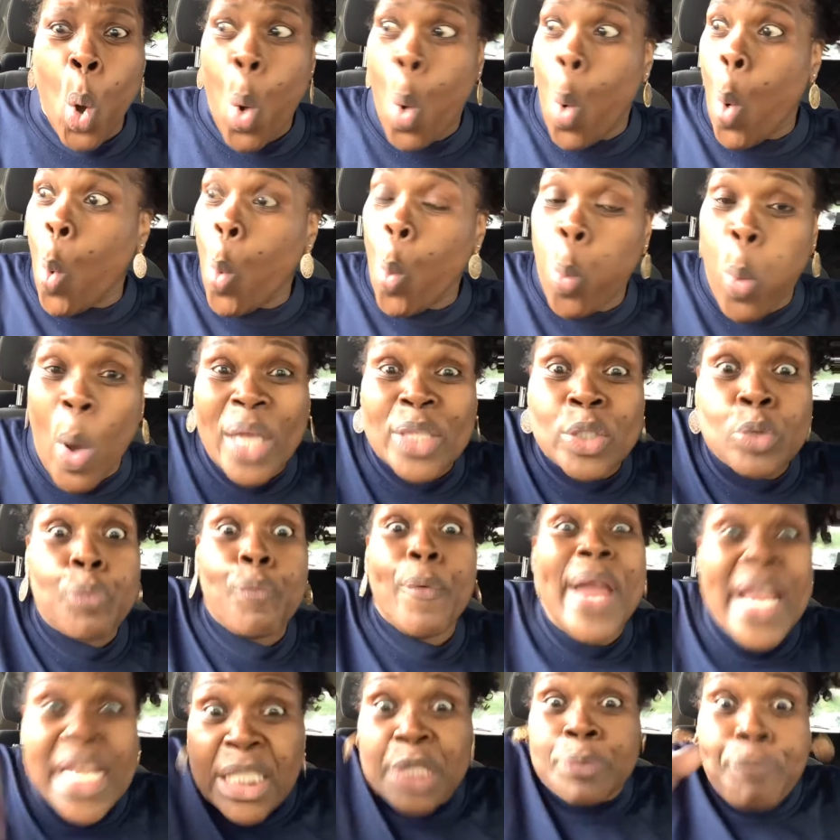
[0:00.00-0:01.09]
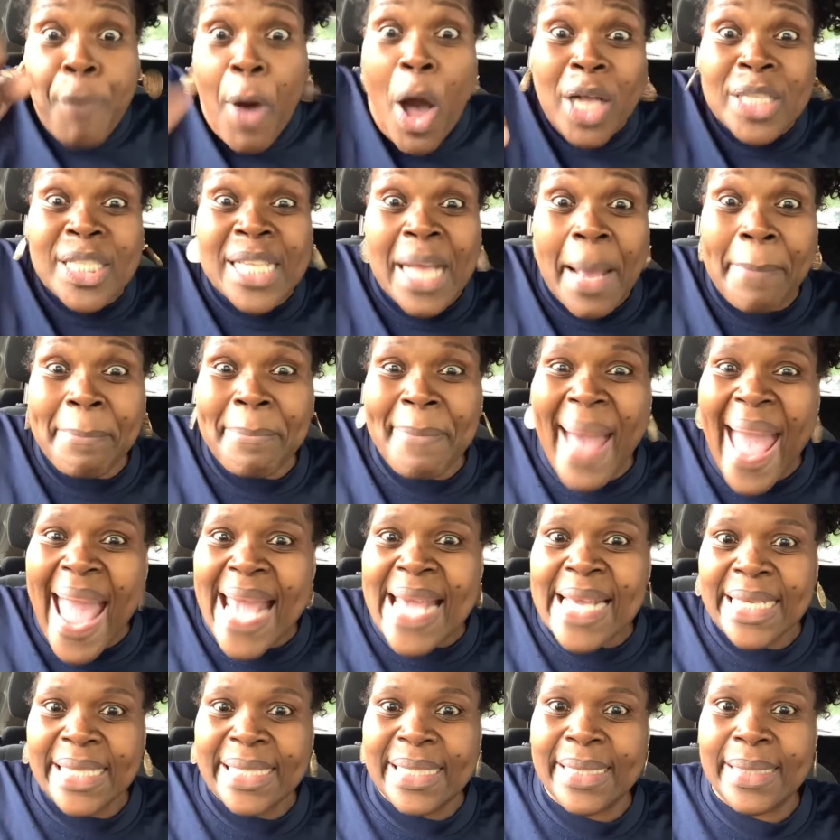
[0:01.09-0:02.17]
was reach for some
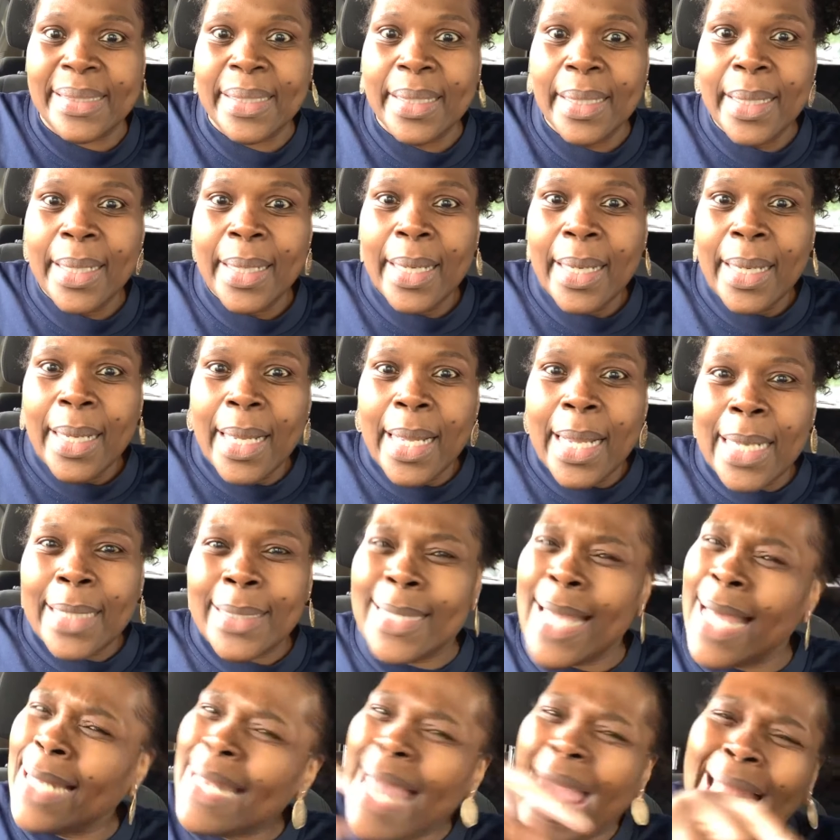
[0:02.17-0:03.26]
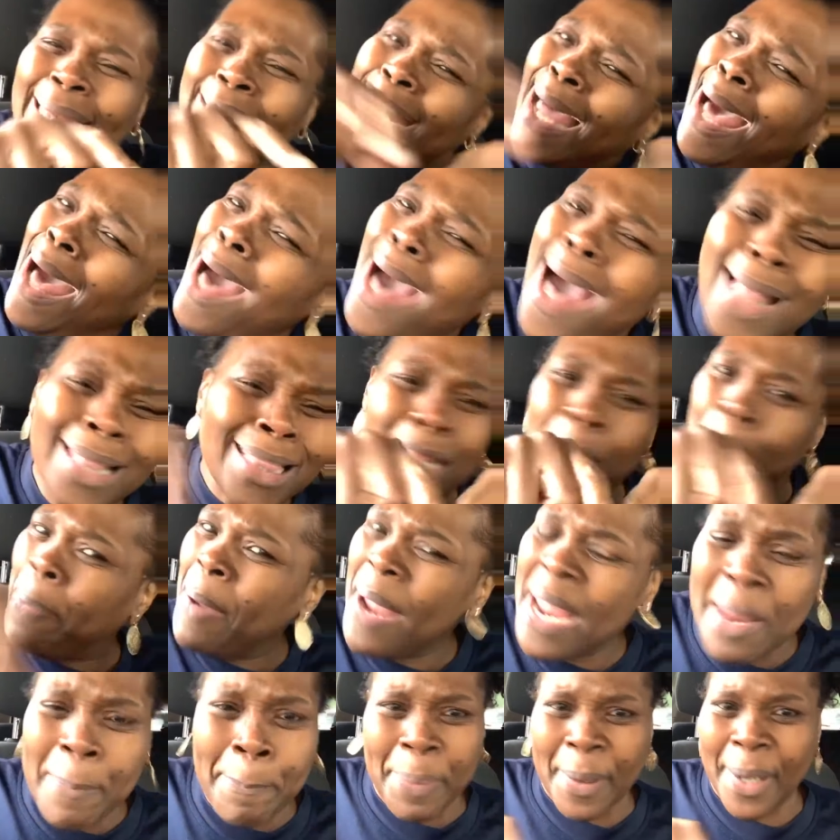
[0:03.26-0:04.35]
mace to let the other
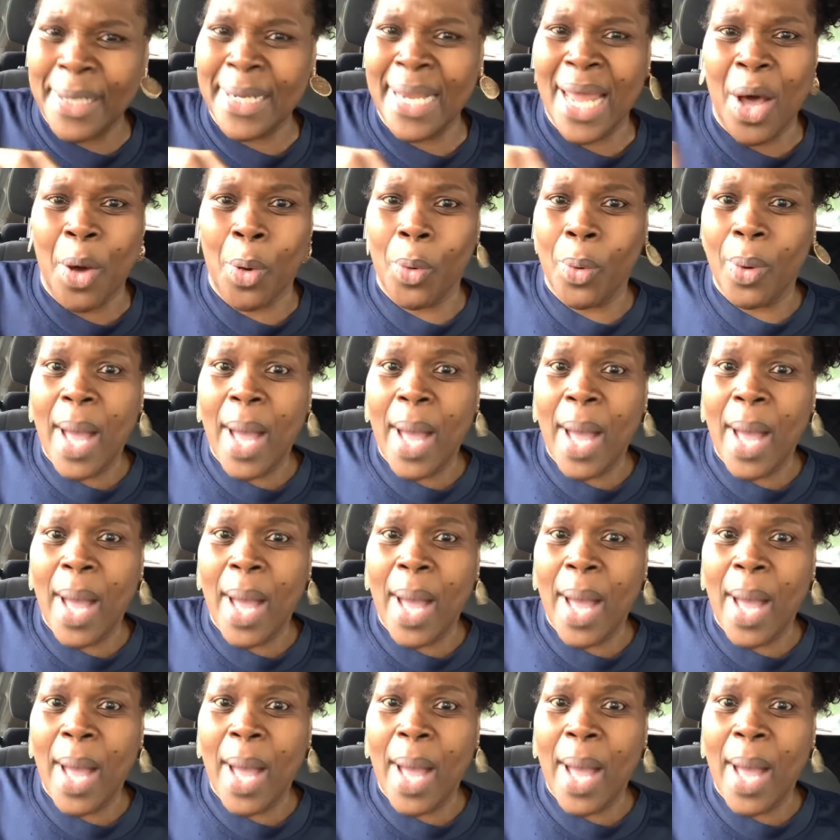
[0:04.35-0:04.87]
people know,